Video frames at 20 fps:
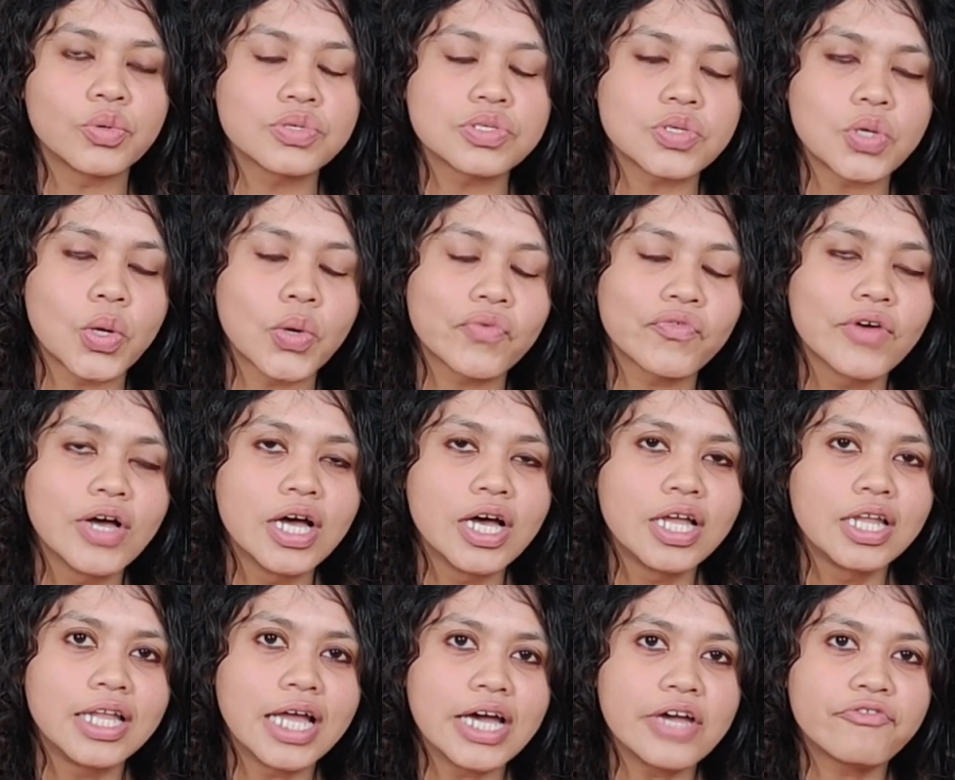sort of
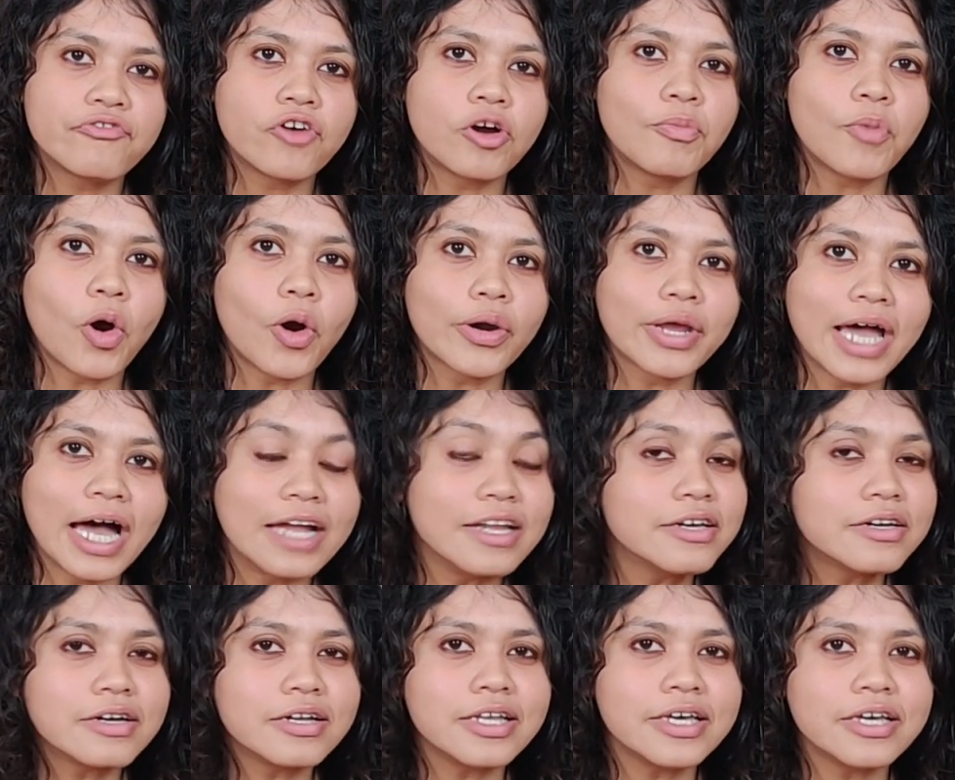life form,
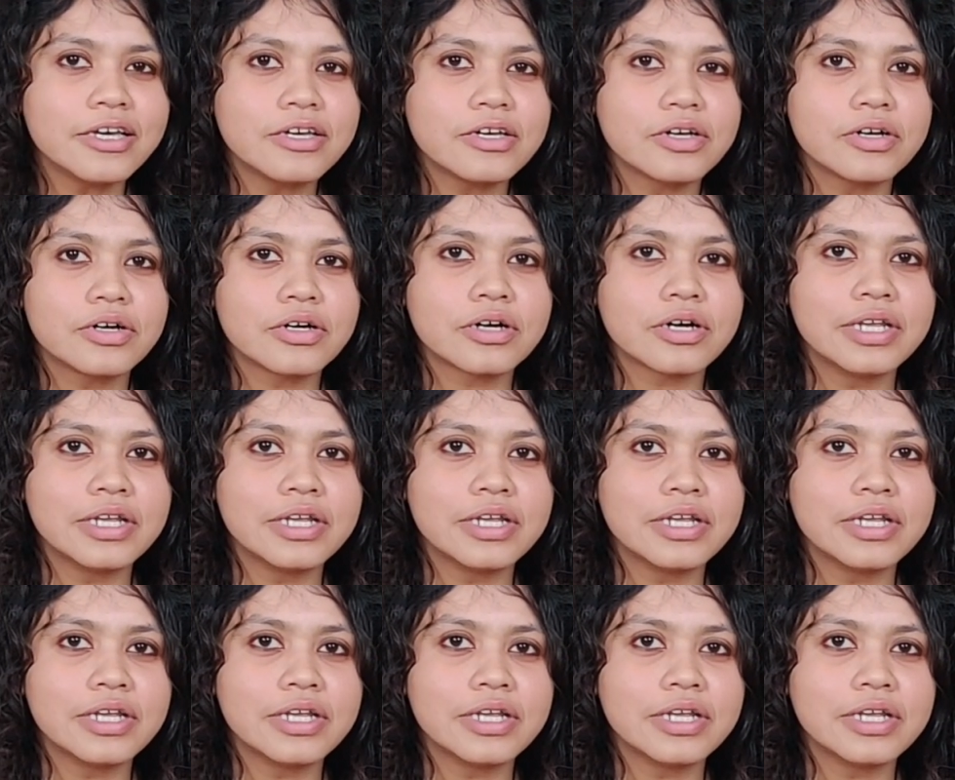organically